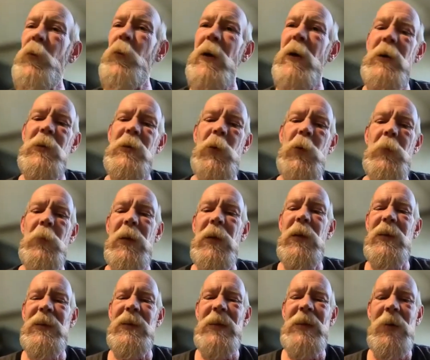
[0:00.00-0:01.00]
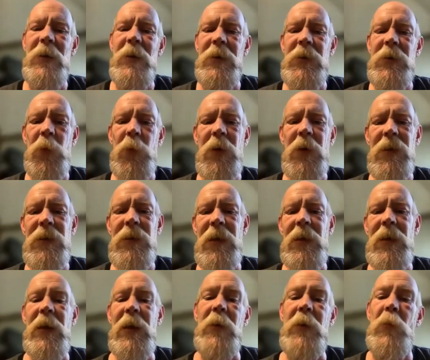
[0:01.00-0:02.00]
parents were military to an
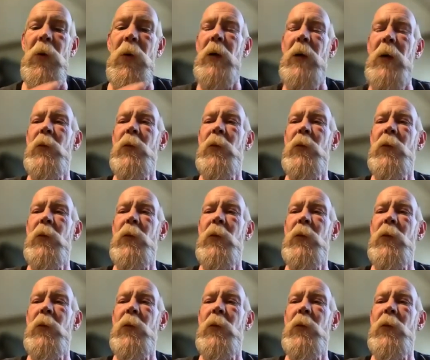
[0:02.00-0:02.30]
extent. Like, mom